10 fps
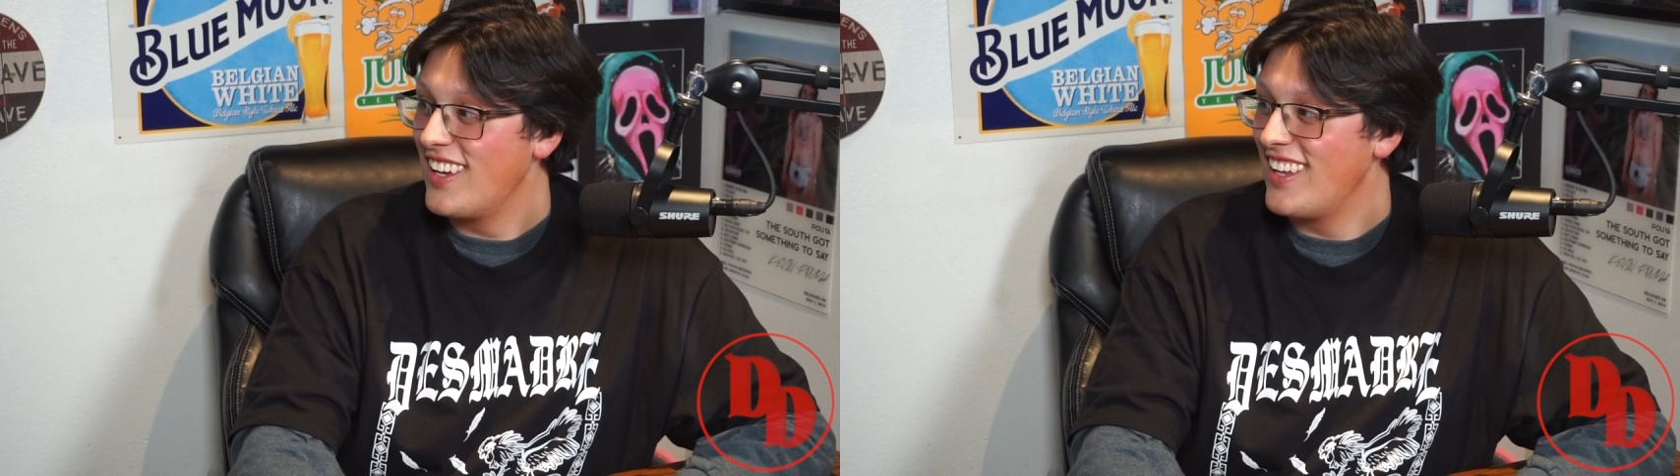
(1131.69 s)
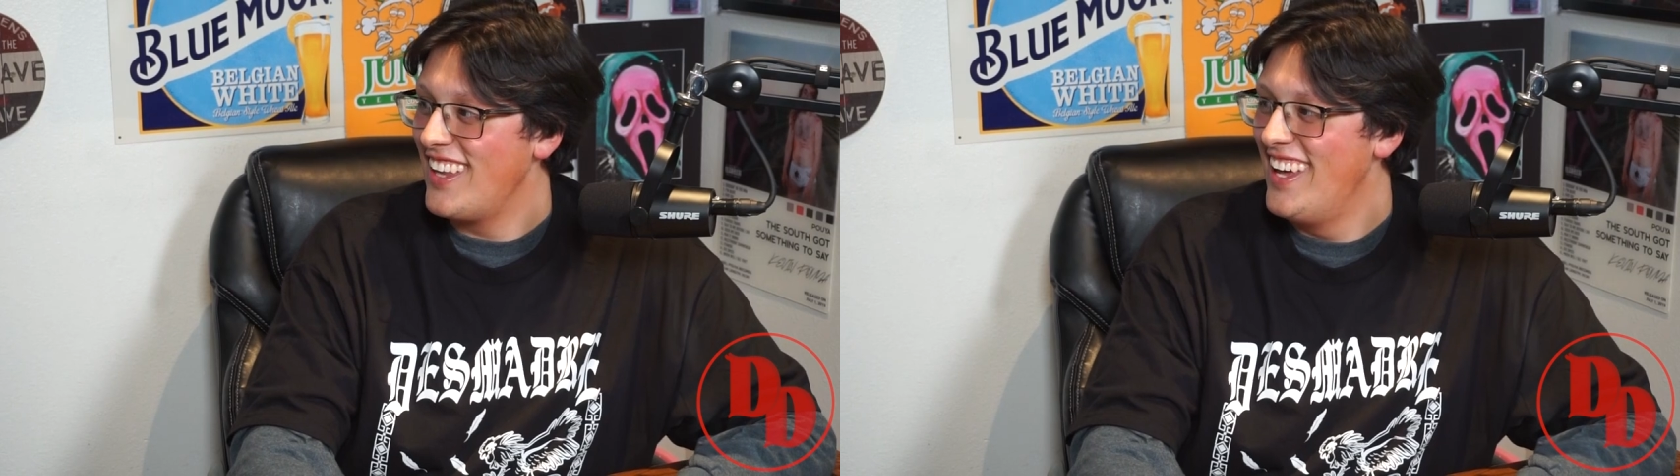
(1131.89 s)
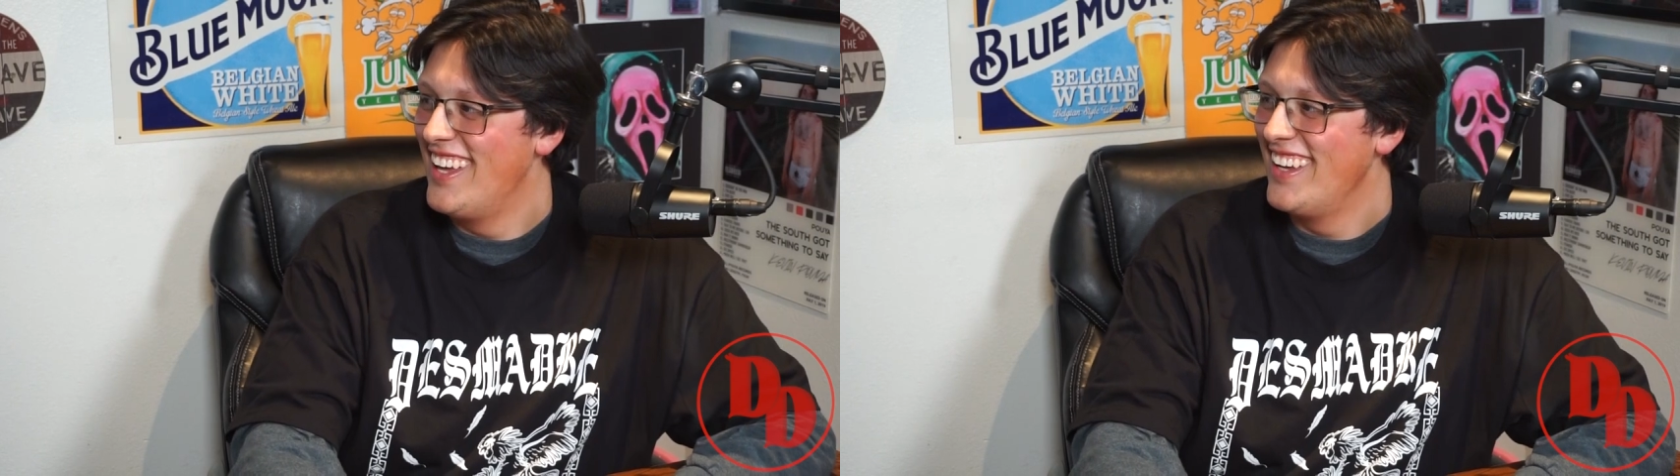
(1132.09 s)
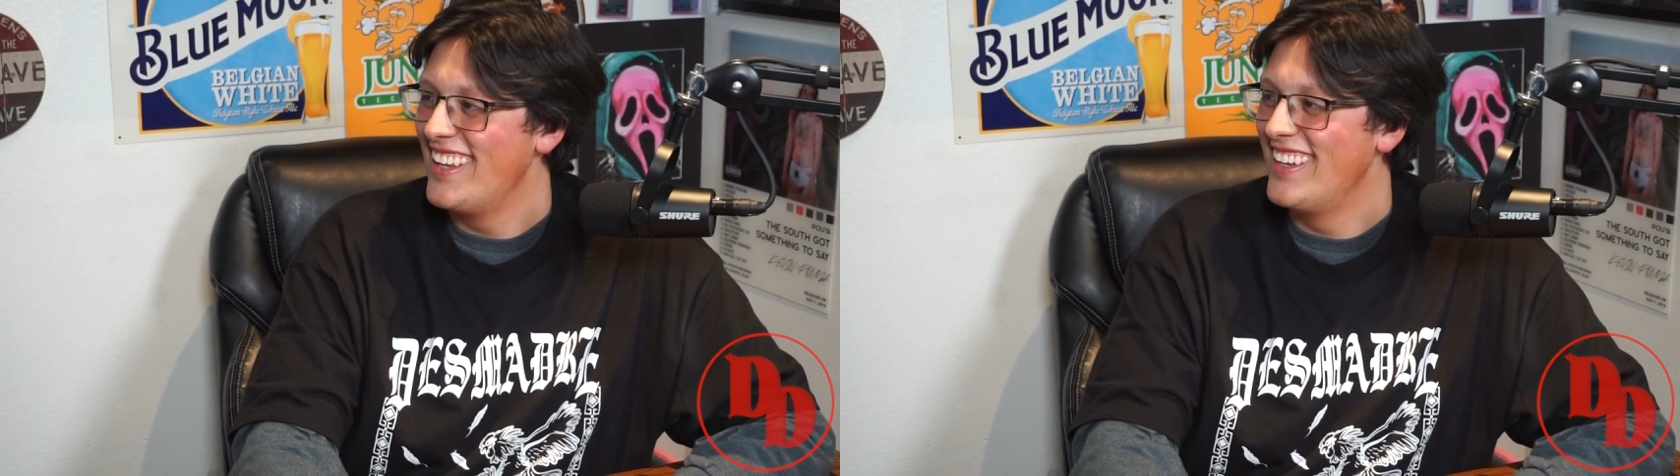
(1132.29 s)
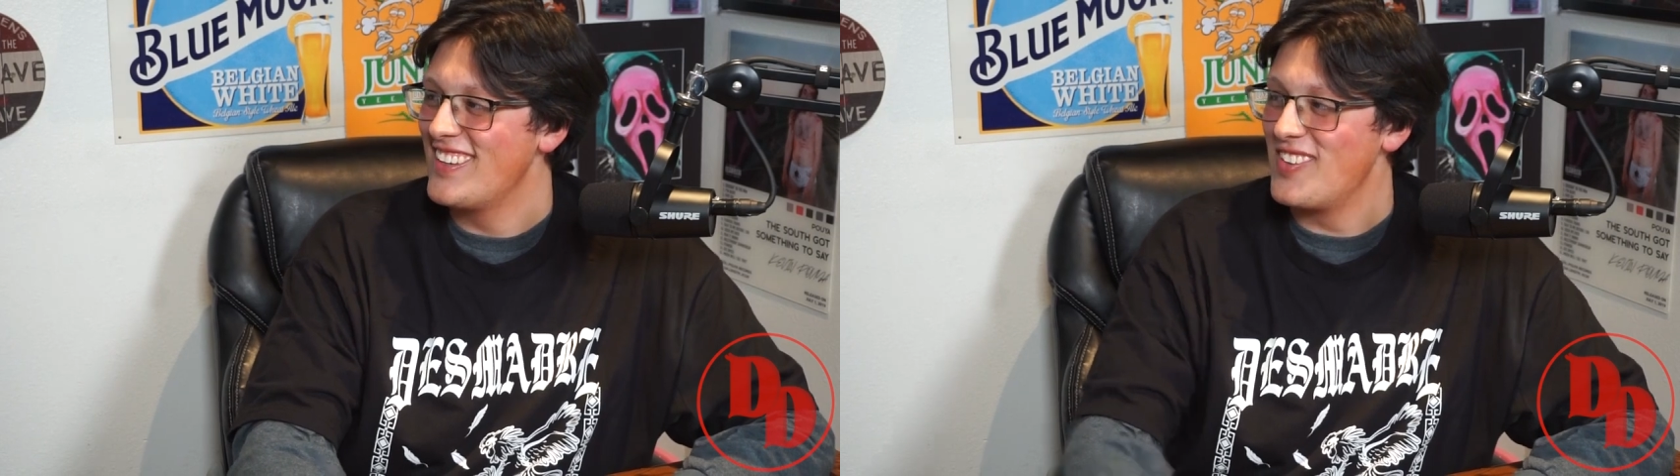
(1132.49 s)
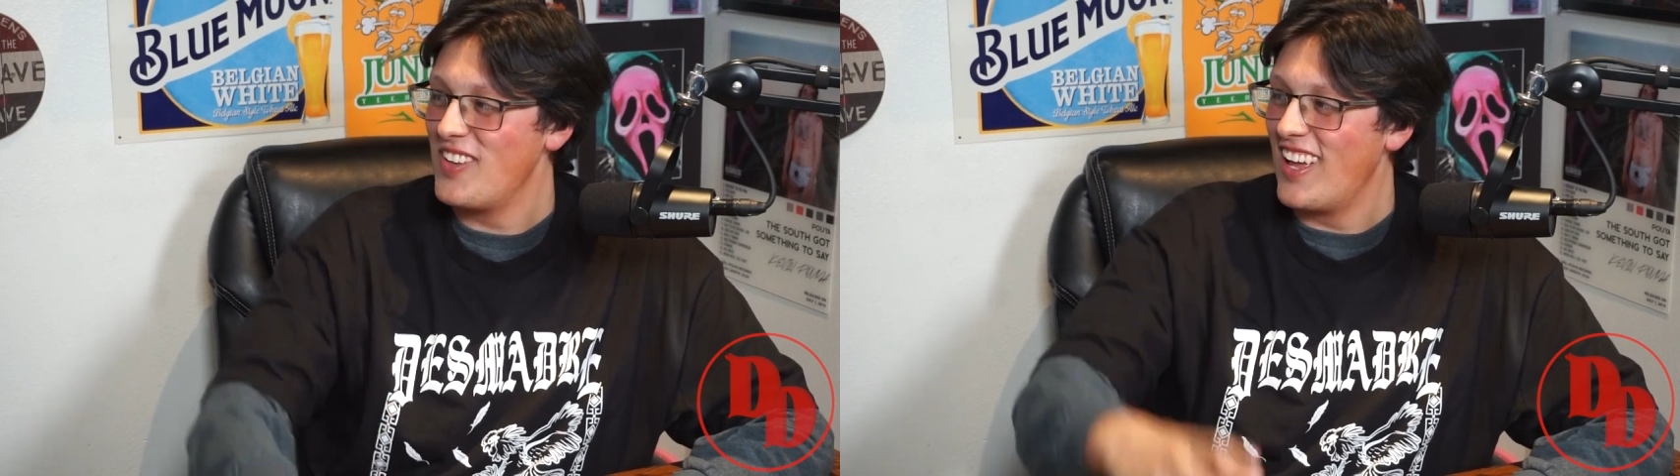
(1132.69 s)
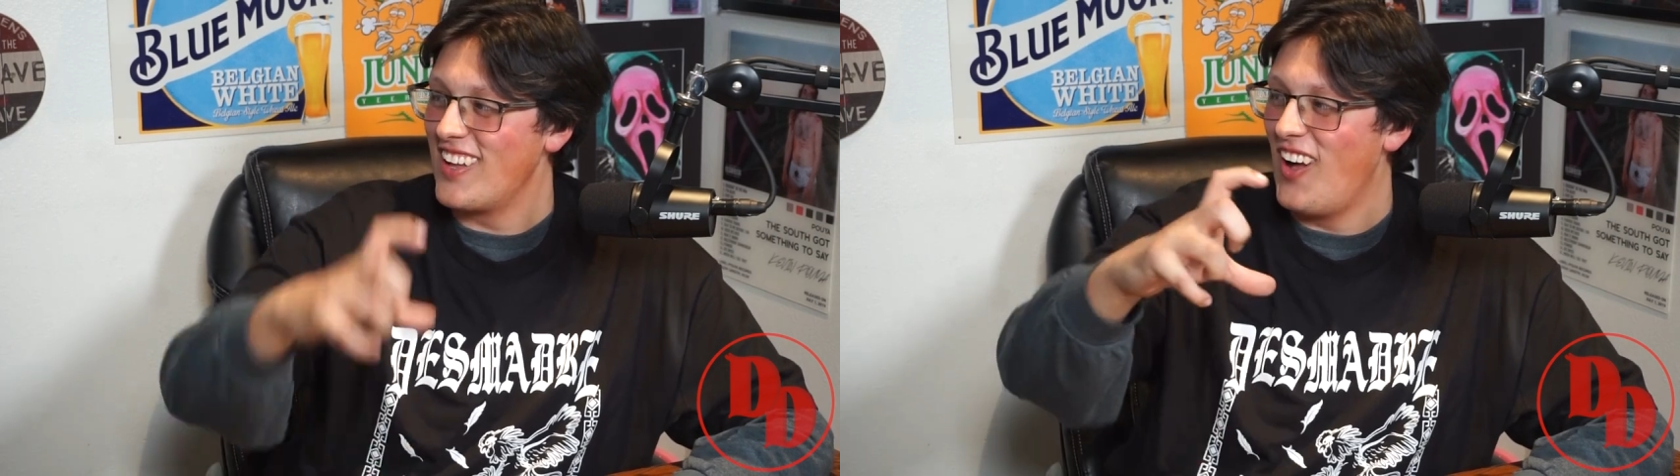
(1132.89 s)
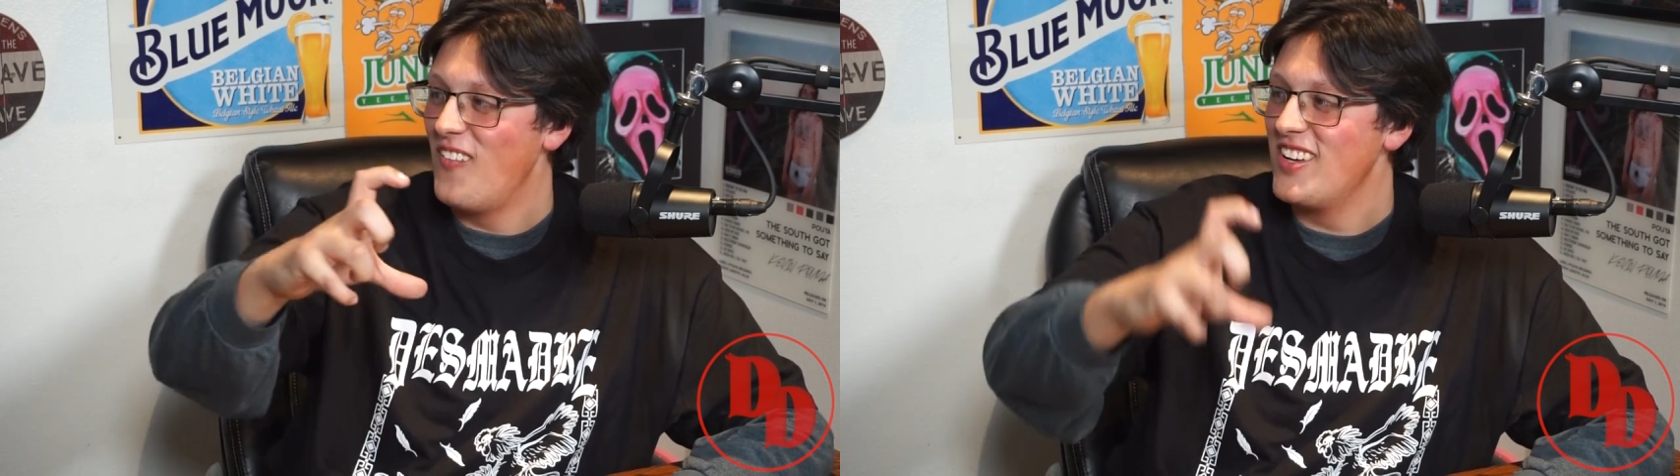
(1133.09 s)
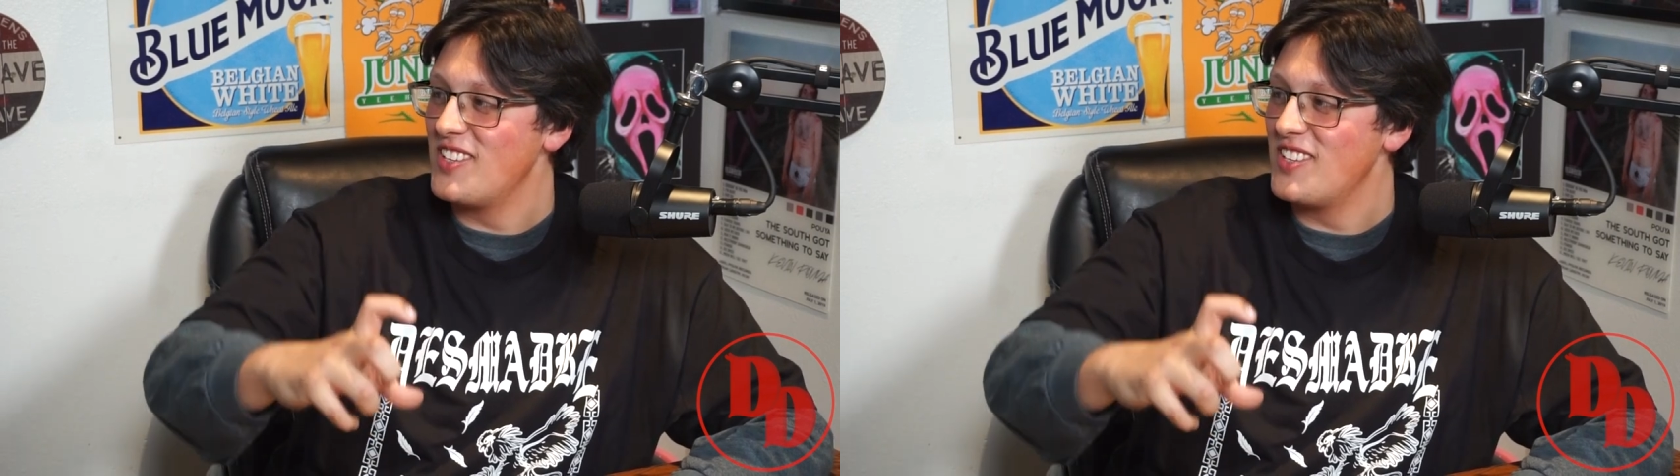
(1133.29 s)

And then comment